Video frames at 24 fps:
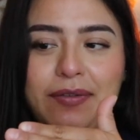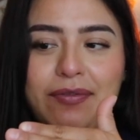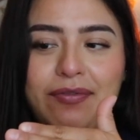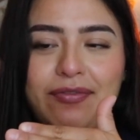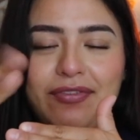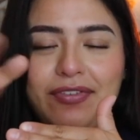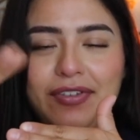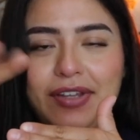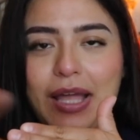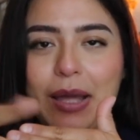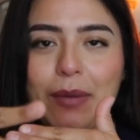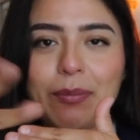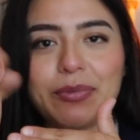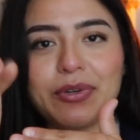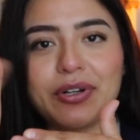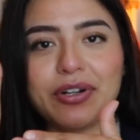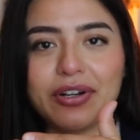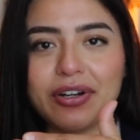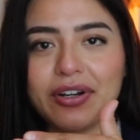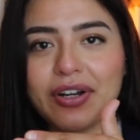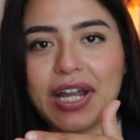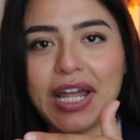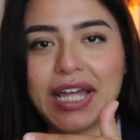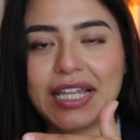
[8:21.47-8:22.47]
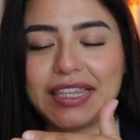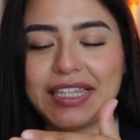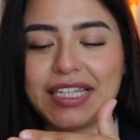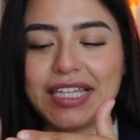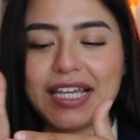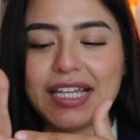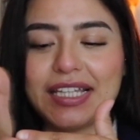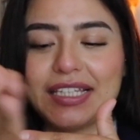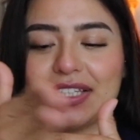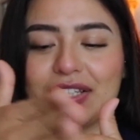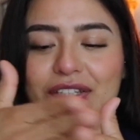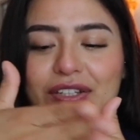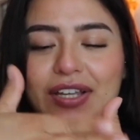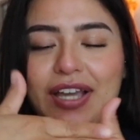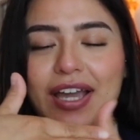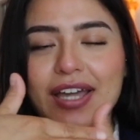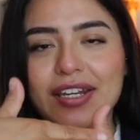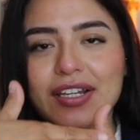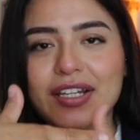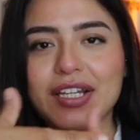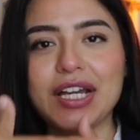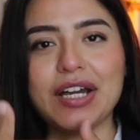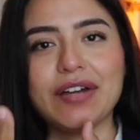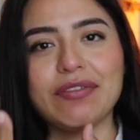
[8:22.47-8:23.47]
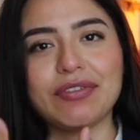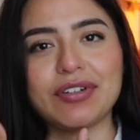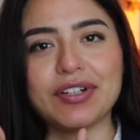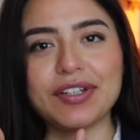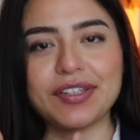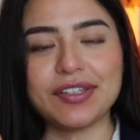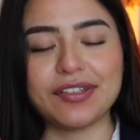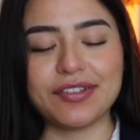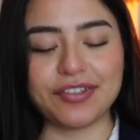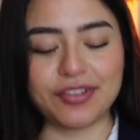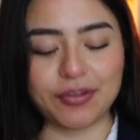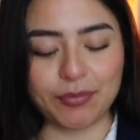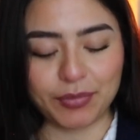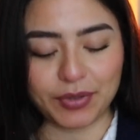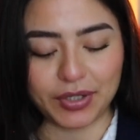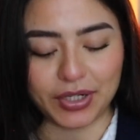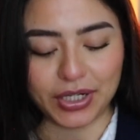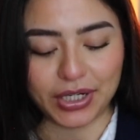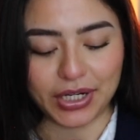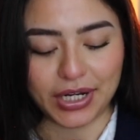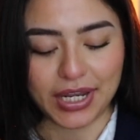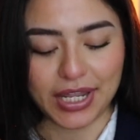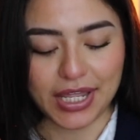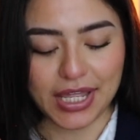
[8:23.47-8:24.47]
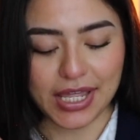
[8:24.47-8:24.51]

flapper at the end to kind of cover the zipper.